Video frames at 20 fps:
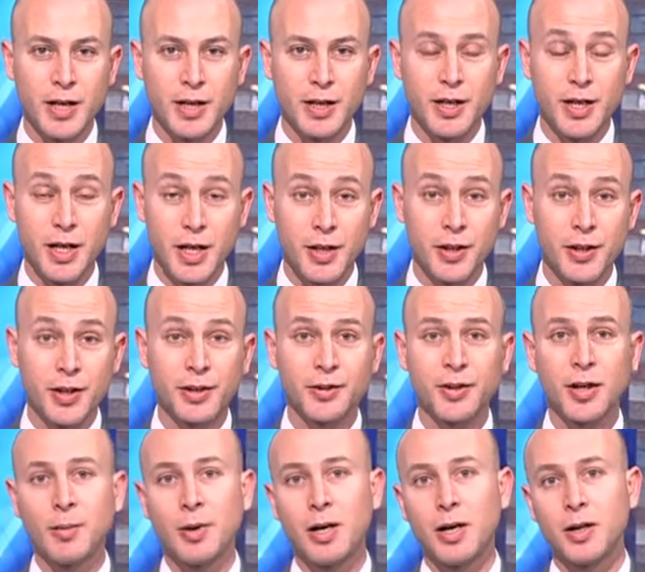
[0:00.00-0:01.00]
near the
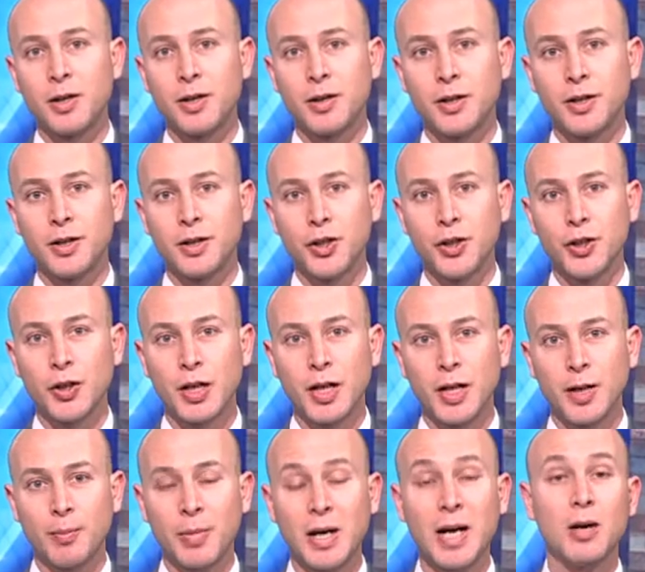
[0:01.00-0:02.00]
Daba
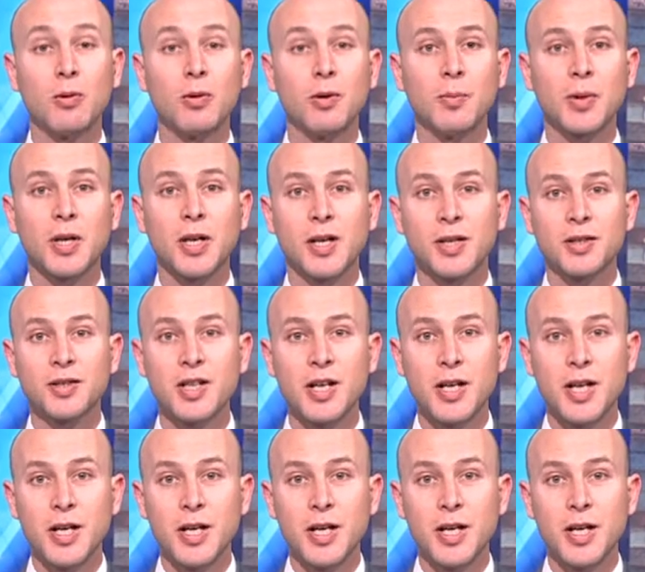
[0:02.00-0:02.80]
nuclear power plant.